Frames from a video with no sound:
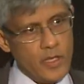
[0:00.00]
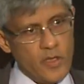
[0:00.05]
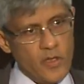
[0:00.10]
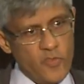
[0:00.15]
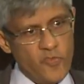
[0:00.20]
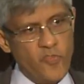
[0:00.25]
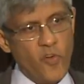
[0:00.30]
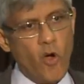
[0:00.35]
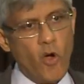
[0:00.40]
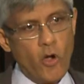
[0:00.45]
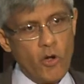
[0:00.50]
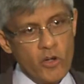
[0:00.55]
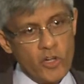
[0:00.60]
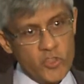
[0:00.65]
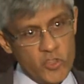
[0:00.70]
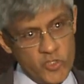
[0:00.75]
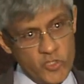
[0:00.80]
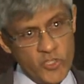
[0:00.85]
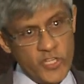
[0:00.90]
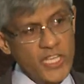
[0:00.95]
For
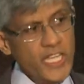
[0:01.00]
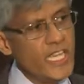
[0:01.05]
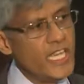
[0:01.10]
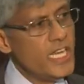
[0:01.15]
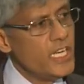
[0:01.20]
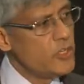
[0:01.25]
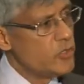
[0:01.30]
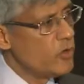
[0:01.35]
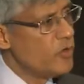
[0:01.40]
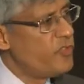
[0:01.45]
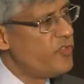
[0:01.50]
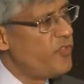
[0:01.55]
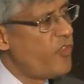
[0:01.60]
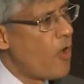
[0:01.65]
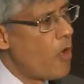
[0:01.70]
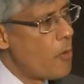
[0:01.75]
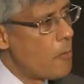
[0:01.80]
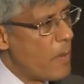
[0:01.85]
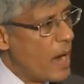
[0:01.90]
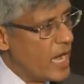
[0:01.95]
three to
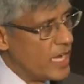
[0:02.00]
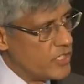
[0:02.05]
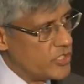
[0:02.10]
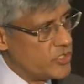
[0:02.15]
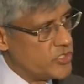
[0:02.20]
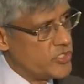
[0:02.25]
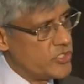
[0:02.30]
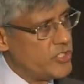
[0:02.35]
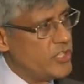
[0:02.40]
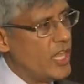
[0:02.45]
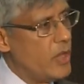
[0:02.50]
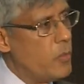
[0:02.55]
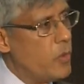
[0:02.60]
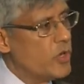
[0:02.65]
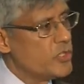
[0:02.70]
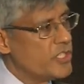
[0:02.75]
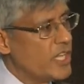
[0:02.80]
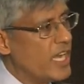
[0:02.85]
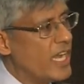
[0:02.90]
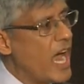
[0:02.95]
four months, there
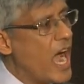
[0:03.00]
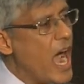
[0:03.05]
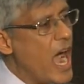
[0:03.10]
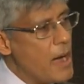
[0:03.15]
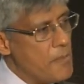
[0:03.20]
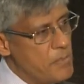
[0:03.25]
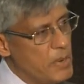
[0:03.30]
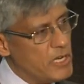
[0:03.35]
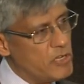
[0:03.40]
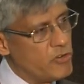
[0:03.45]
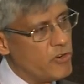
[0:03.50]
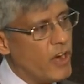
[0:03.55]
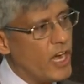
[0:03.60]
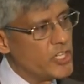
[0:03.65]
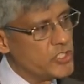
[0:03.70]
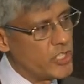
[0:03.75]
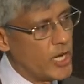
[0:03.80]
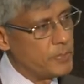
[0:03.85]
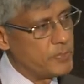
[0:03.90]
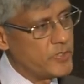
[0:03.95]
was an
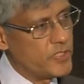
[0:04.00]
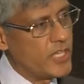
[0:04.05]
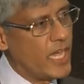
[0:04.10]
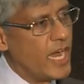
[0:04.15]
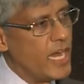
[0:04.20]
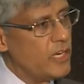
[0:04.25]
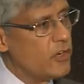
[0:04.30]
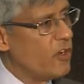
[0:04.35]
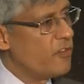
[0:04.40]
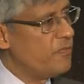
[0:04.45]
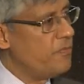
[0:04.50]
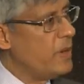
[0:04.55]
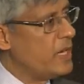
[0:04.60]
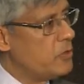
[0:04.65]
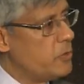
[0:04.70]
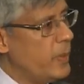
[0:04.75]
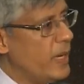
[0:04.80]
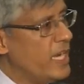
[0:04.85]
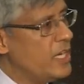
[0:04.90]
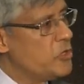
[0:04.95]
arbitrage upside of
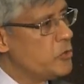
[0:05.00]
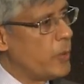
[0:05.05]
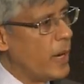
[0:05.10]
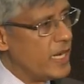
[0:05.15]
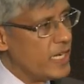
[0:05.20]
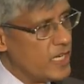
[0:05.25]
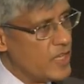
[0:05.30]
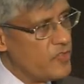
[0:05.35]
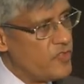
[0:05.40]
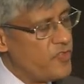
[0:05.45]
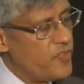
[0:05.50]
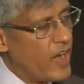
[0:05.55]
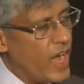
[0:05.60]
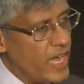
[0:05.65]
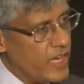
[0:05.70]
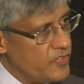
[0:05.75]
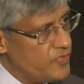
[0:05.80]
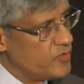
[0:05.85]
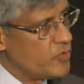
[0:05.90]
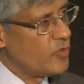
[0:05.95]
between
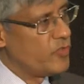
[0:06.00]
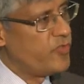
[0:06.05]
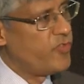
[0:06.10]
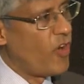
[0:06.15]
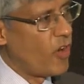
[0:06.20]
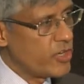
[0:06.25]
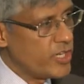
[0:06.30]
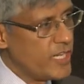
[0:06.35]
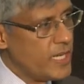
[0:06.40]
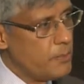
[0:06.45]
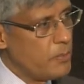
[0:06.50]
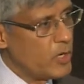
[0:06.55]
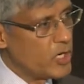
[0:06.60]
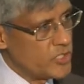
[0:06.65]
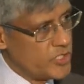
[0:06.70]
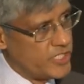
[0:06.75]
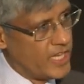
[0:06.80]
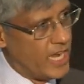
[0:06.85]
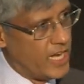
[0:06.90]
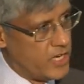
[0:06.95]
25 to 40
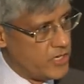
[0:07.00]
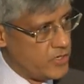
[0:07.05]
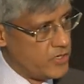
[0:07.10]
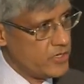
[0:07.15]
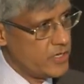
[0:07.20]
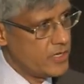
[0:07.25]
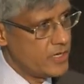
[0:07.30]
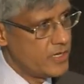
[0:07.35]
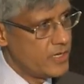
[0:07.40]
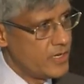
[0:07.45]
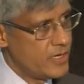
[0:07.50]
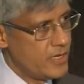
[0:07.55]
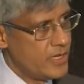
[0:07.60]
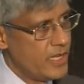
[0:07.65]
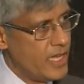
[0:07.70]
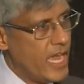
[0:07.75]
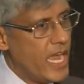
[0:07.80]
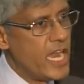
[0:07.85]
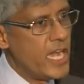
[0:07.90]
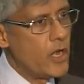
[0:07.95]
percent
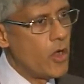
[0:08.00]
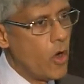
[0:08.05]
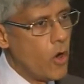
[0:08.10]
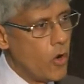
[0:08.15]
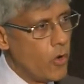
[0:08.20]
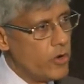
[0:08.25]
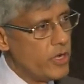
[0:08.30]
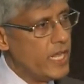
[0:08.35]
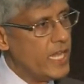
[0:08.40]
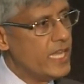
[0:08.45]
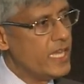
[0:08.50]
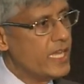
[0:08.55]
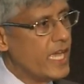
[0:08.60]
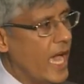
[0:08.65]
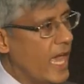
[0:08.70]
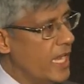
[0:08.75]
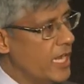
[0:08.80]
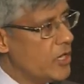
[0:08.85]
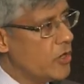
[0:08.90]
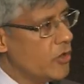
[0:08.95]
in owning
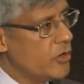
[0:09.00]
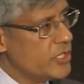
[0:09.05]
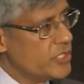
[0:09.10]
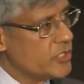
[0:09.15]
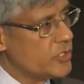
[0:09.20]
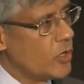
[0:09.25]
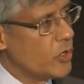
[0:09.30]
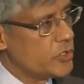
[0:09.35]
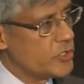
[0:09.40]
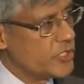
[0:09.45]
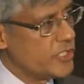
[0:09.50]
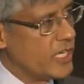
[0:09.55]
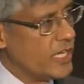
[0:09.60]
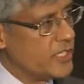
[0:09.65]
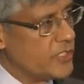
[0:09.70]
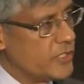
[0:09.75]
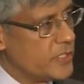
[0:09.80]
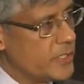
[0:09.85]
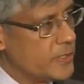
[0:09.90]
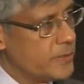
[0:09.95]
Calico
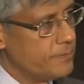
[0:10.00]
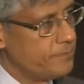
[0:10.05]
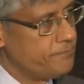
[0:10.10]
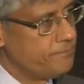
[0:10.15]
resources.